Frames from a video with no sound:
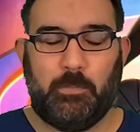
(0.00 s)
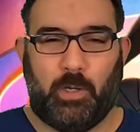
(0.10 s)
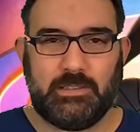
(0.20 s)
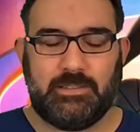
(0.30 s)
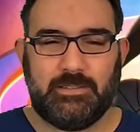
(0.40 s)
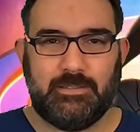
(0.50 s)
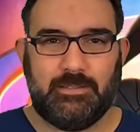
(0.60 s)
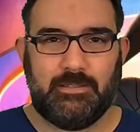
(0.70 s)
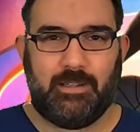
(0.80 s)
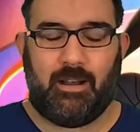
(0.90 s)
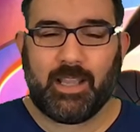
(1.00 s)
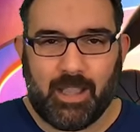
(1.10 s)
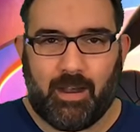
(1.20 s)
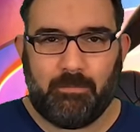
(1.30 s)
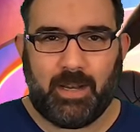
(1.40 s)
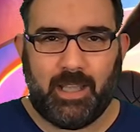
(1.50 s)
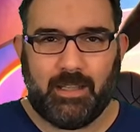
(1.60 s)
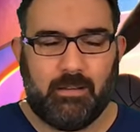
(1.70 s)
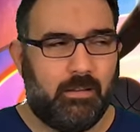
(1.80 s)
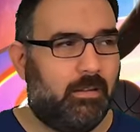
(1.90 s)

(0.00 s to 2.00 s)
What? I can't play it?